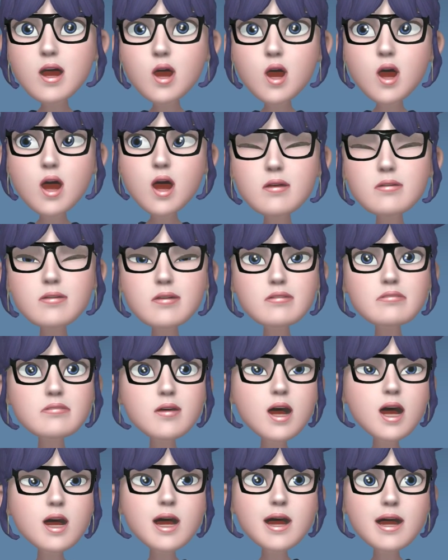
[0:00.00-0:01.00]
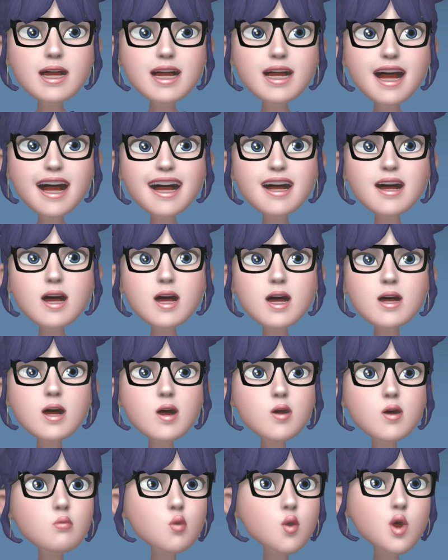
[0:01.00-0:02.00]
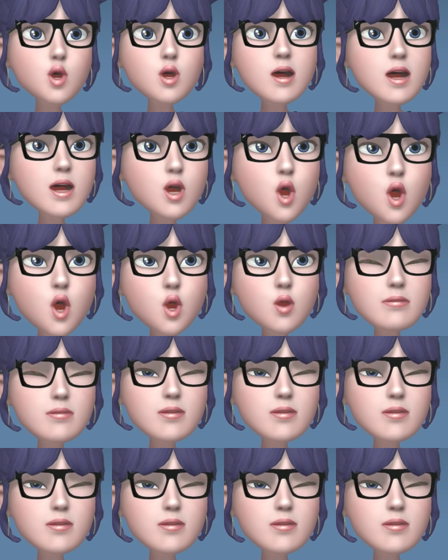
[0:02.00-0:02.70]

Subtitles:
It was very scary. It wouldn't stop.